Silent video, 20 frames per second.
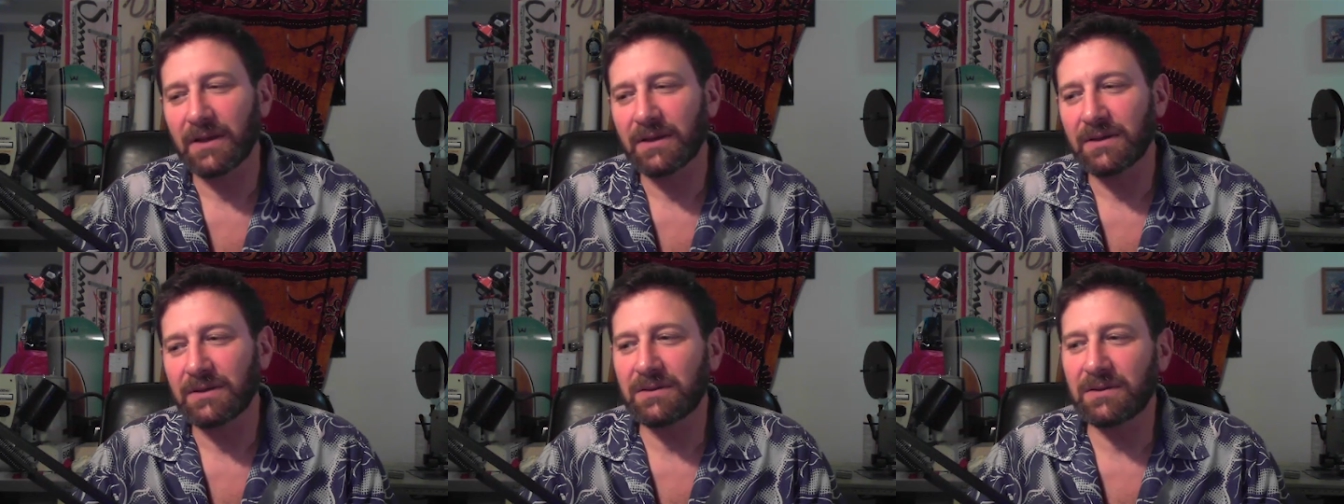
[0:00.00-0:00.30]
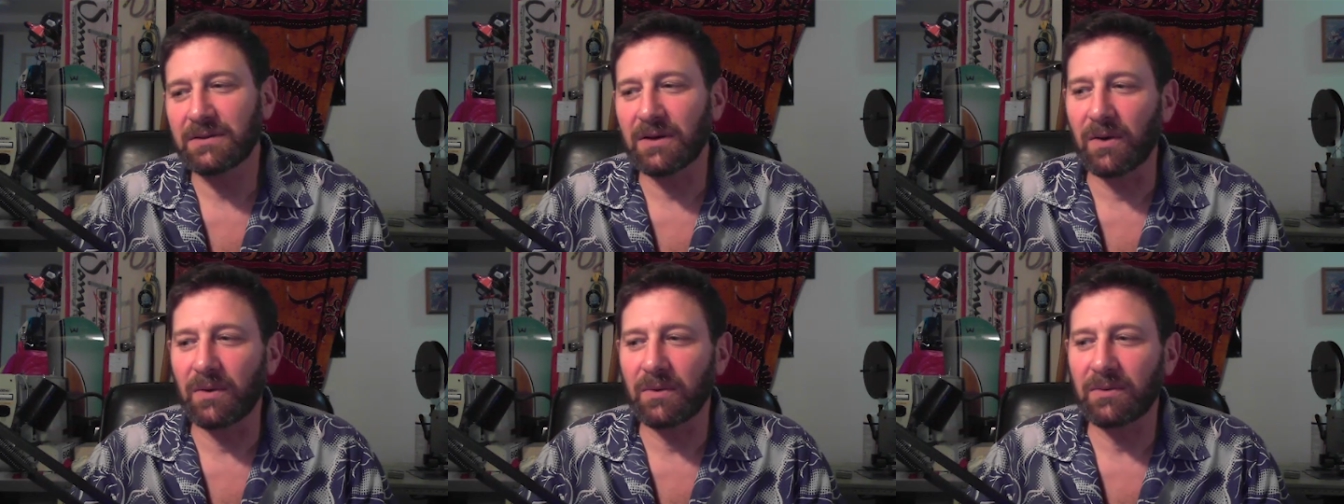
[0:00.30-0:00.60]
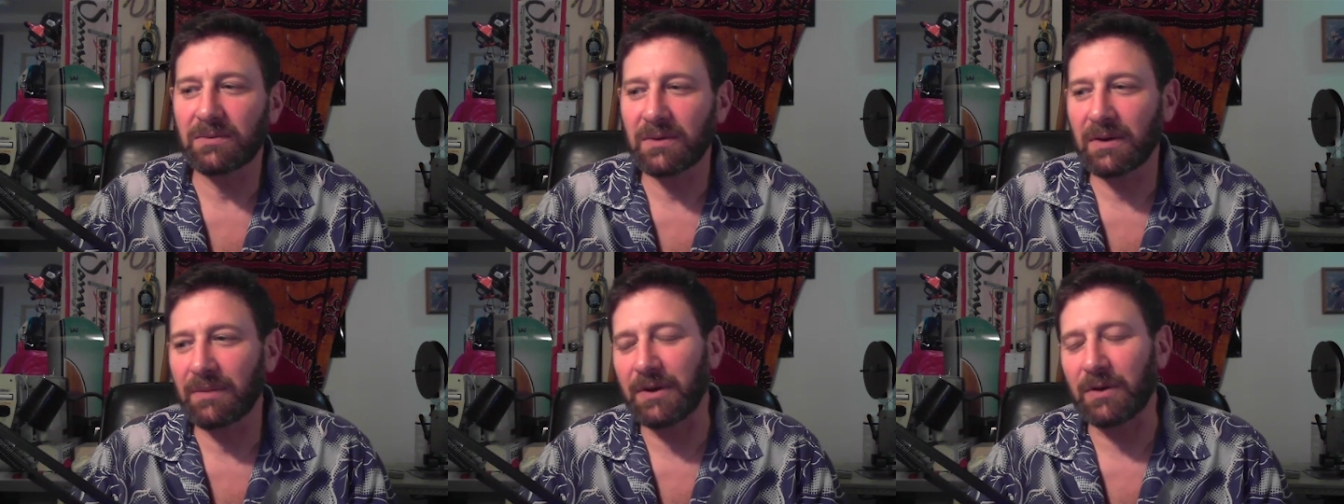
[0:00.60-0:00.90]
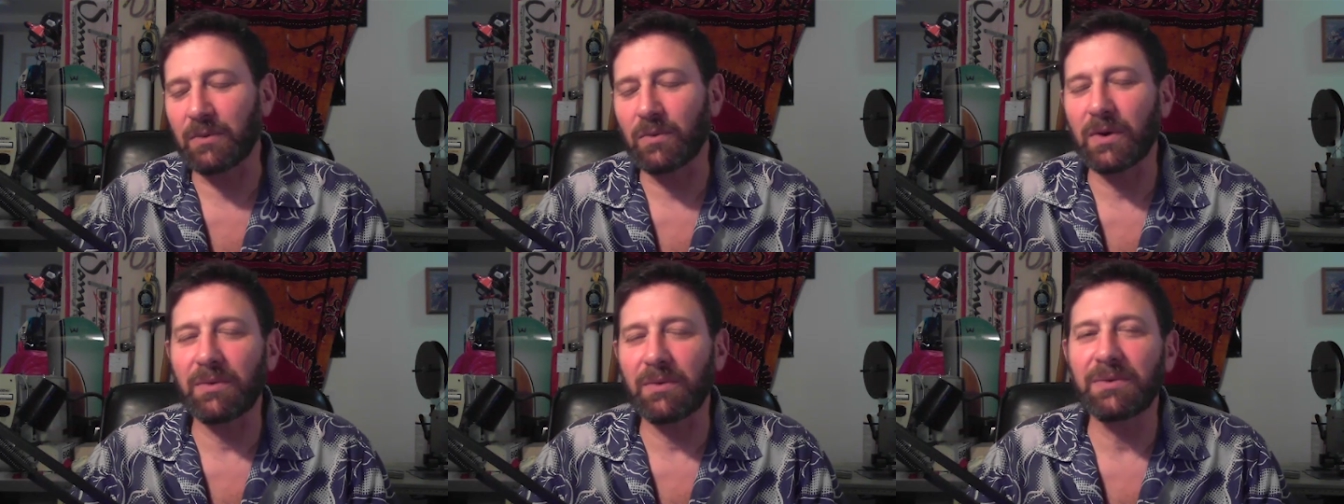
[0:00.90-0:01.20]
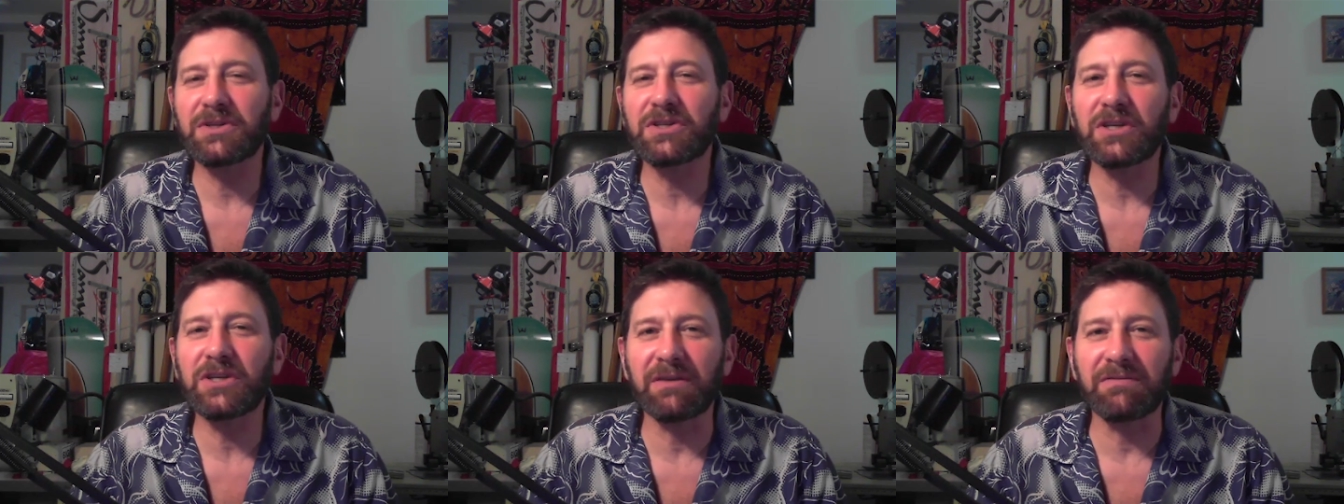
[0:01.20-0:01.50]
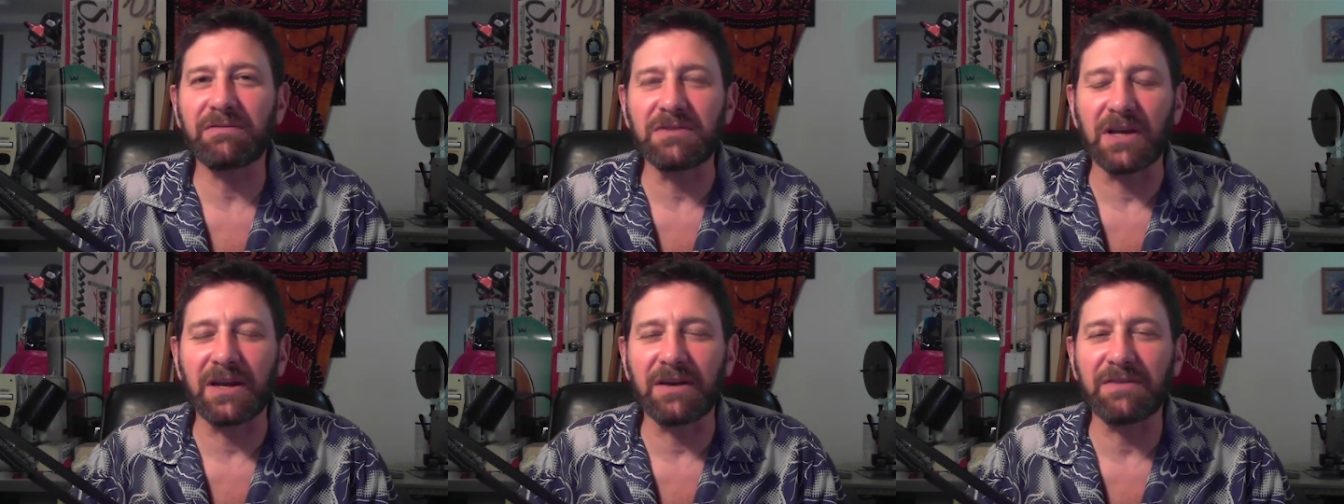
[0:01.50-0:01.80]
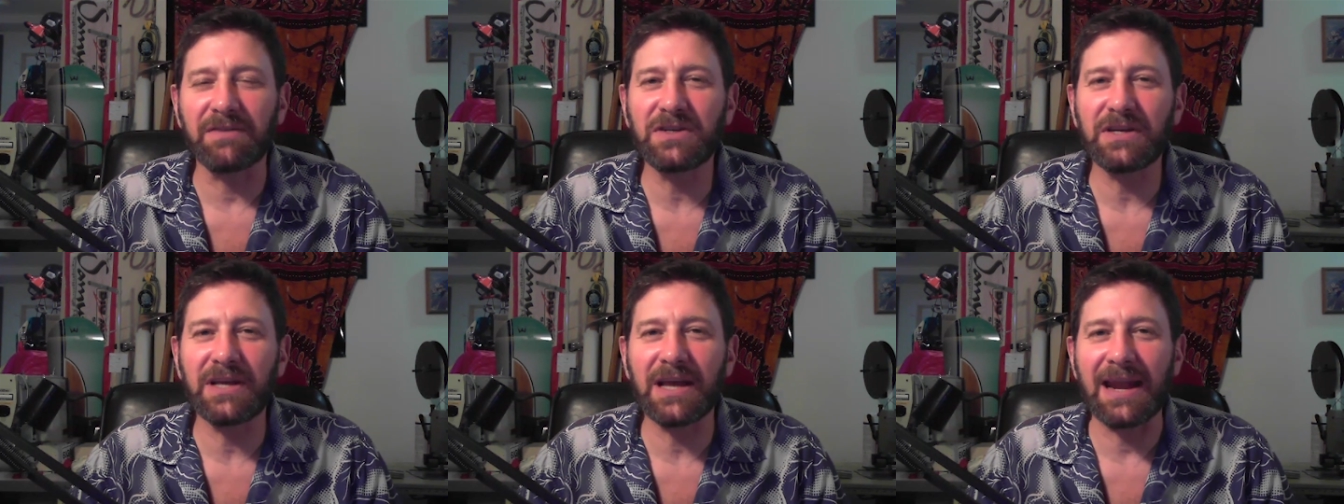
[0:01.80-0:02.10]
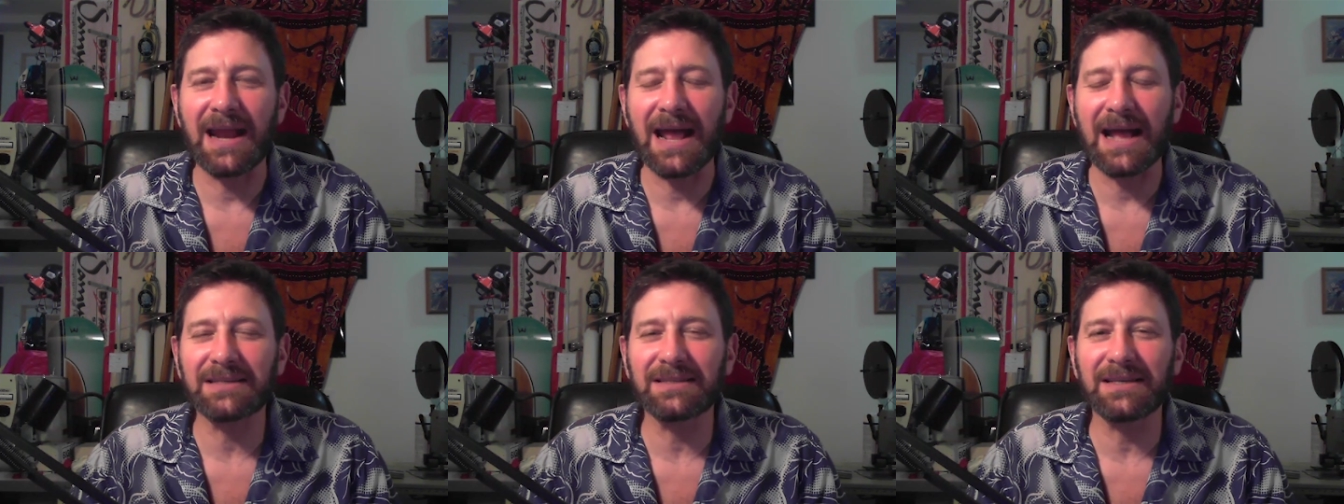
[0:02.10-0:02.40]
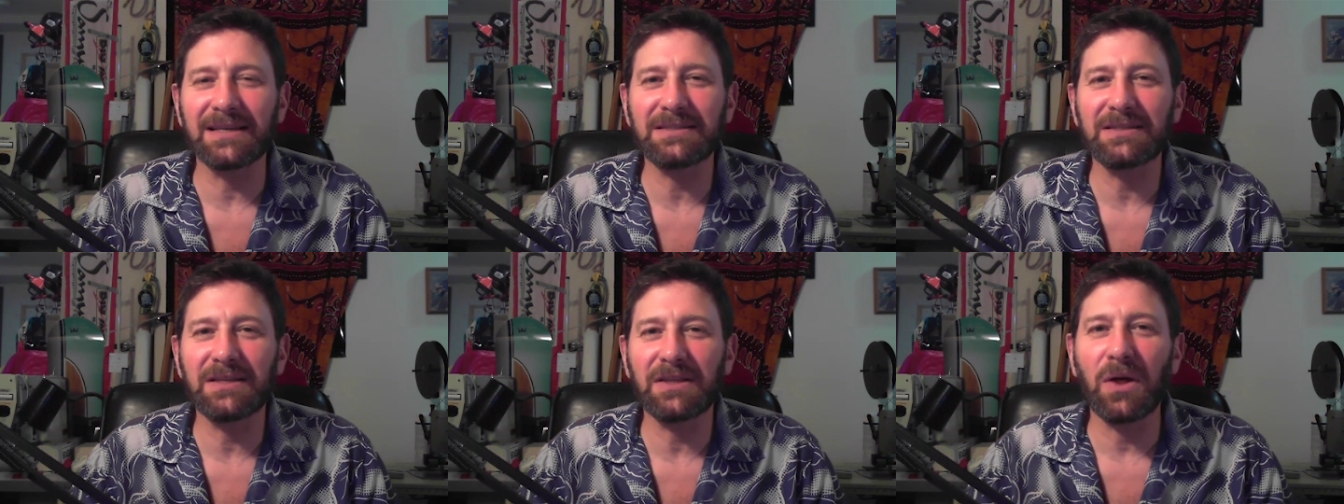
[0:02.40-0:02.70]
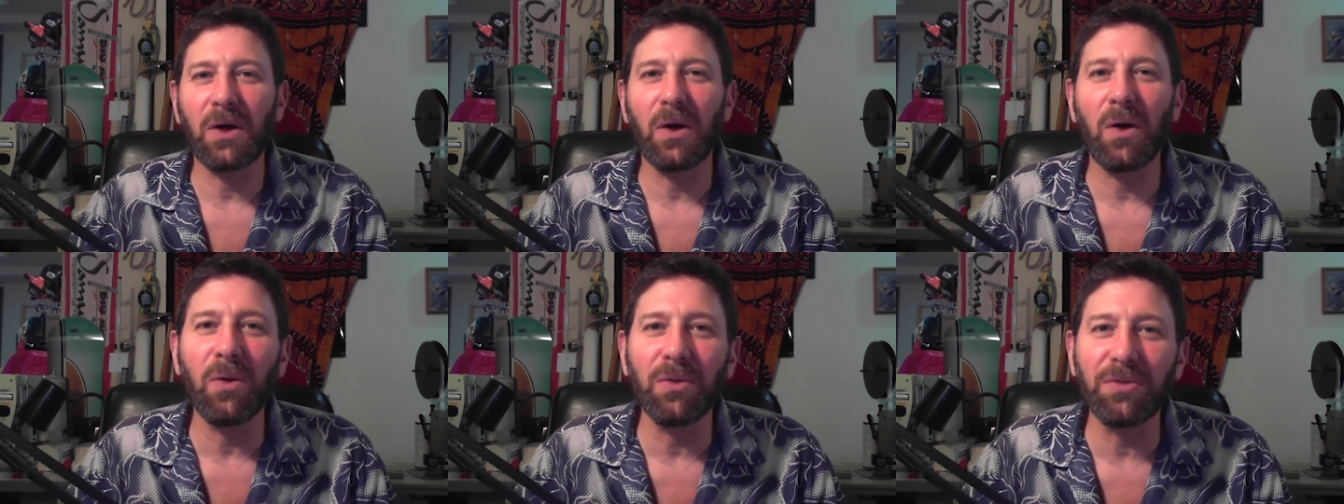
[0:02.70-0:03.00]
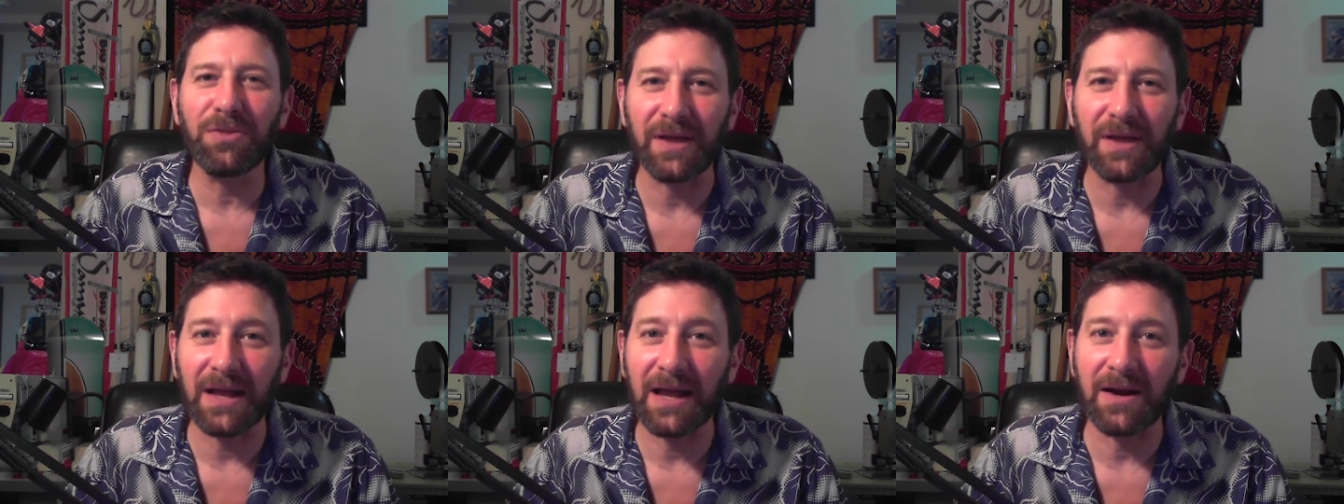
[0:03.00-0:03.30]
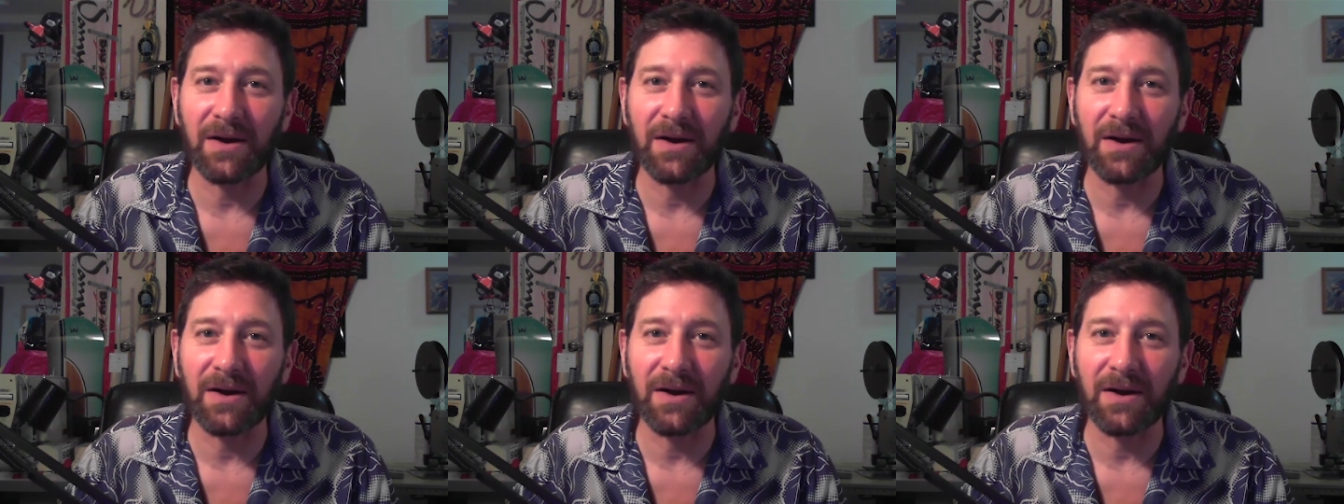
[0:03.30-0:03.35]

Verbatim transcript: So, I mean, what would she have done if she had access to the whole thing?